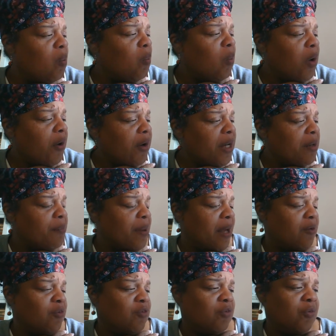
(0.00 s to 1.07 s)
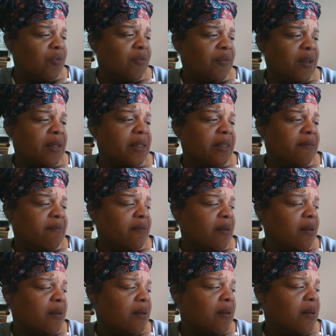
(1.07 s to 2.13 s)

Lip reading: worried about you, said Lisa.